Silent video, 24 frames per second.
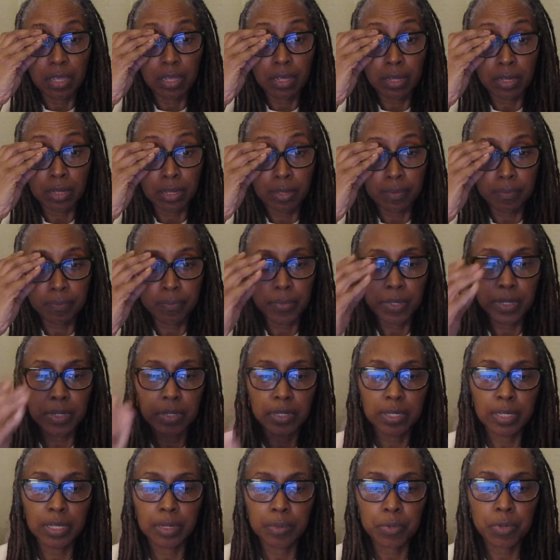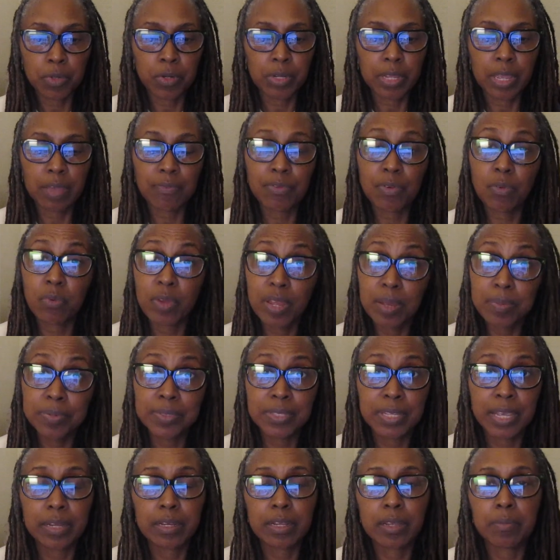Um, and then I'm going to have a
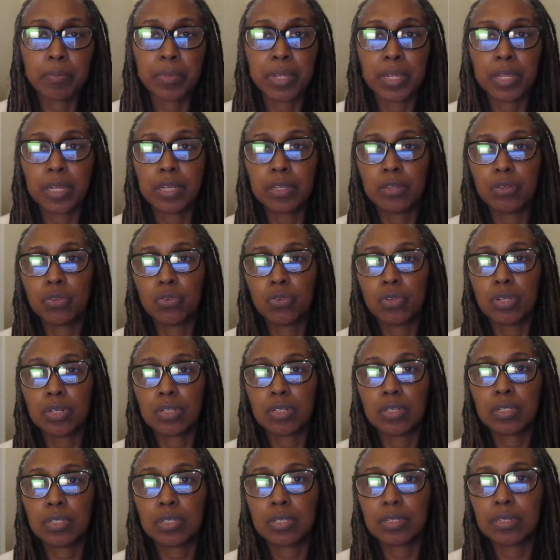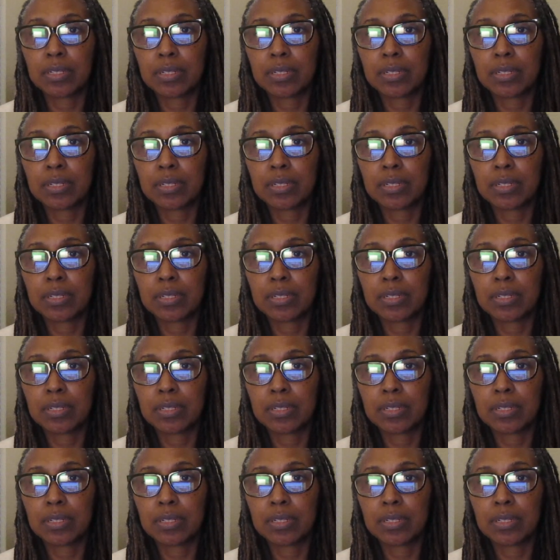website that man you can